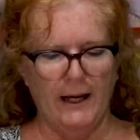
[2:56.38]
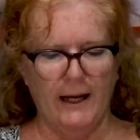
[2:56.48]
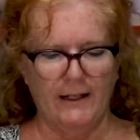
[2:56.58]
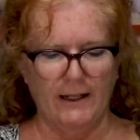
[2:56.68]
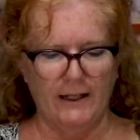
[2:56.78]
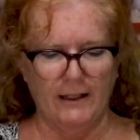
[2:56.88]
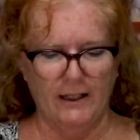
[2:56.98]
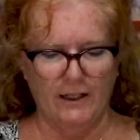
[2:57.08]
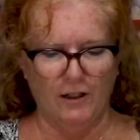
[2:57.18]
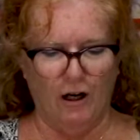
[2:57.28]
And then
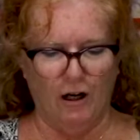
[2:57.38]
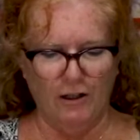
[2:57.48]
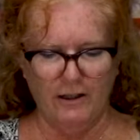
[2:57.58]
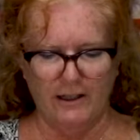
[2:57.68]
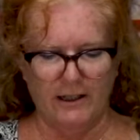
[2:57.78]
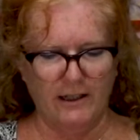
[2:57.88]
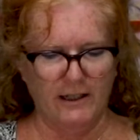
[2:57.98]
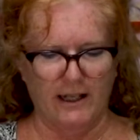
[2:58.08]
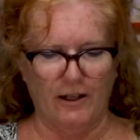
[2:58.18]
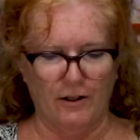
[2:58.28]
it's all stuck
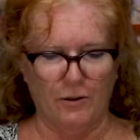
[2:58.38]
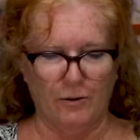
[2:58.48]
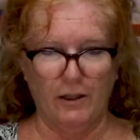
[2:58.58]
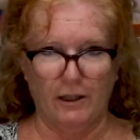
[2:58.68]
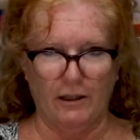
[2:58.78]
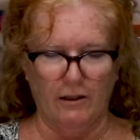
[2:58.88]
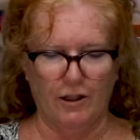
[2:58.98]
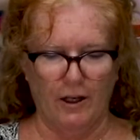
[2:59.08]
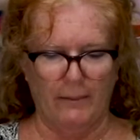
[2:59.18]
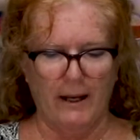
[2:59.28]
together. It's really in good
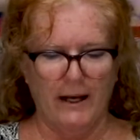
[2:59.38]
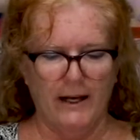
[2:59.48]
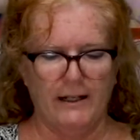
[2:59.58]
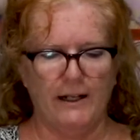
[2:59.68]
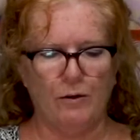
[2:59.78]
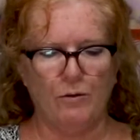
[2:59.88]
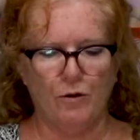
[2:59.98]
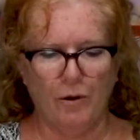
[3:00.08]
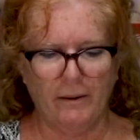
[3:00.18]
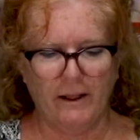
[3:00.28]
shape. Now,
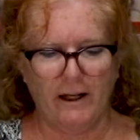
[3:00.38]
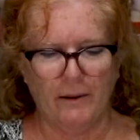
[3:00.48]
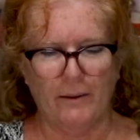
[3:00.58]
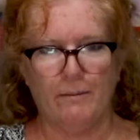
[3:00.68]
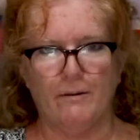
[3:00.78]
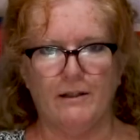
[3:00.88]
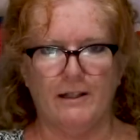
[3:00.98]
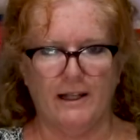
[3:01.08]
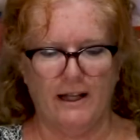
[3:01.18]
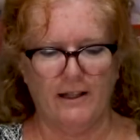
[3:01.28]
normally I would
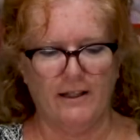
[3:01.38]
take